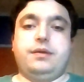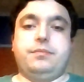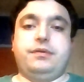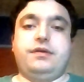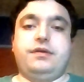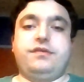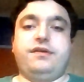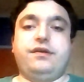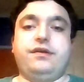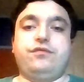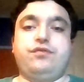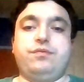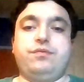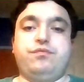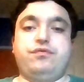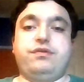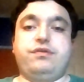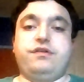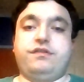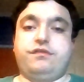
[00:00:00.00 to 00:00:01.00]
but it's actually
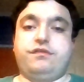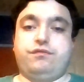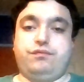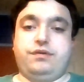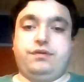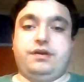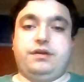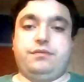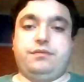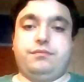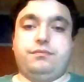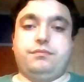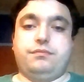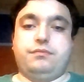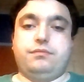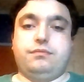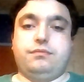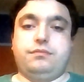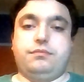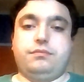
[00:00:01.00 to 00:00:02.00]
pretty sweet.
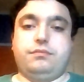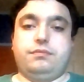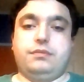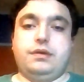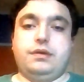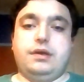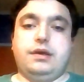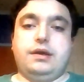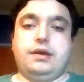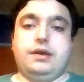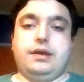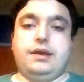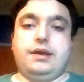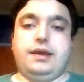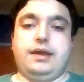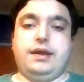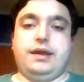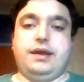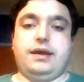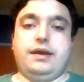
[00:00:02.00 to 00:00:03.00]

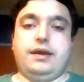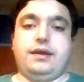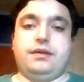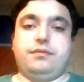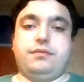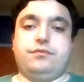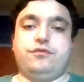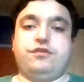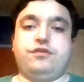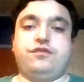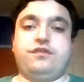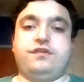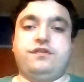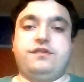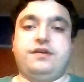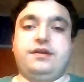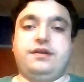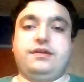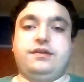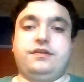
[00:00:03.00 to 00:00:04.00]
And let's just
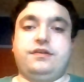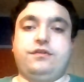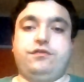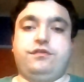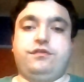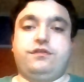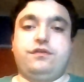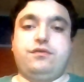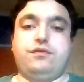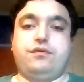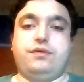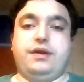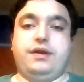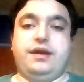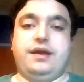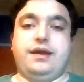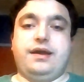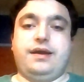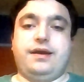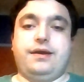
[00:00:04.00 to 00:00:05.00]
say that there's still
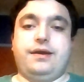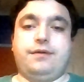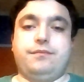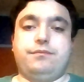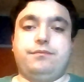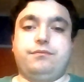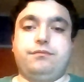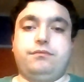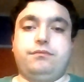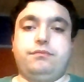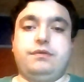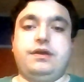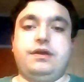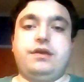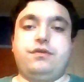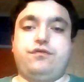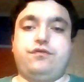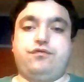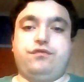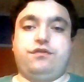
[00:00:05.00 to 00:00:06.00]
a
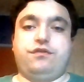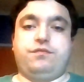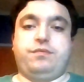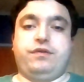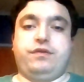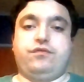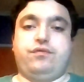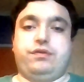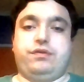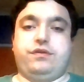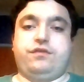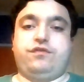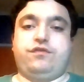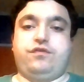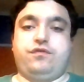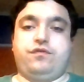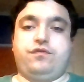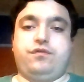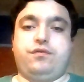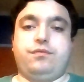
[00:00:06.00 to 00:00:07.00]
interest between the
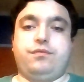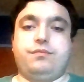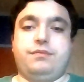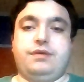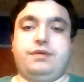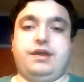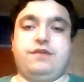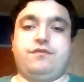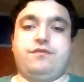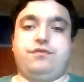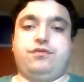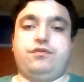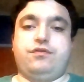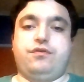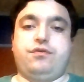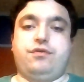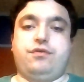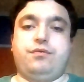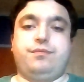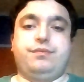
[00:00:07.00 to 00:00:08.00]
two, even
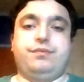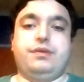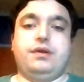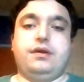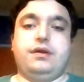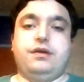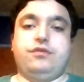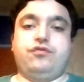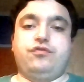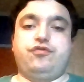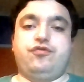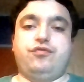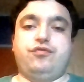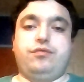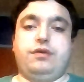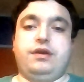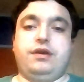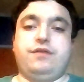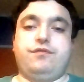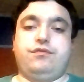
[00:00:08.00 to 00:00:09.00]
though
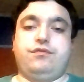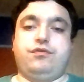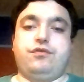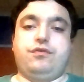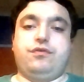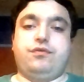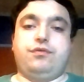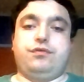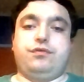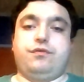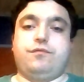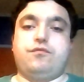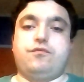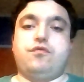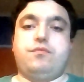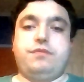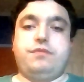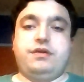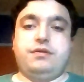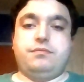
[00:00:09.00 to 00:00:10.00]
even though the
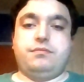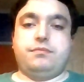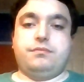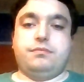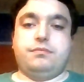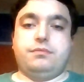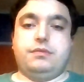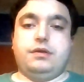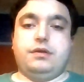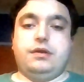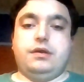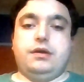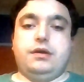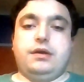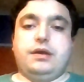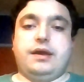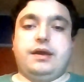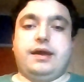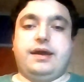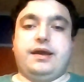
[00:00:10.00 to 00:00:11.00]
woman
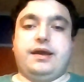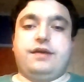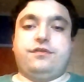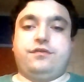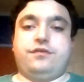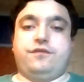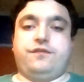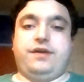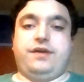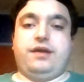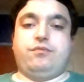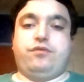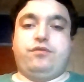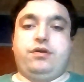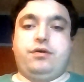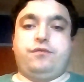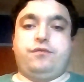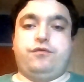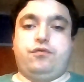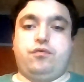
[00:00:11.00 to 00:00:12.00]
has a
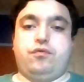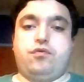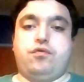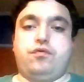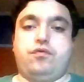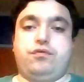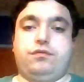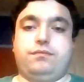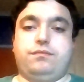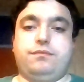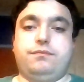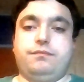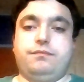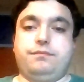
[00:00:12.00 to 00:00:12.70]
family of her own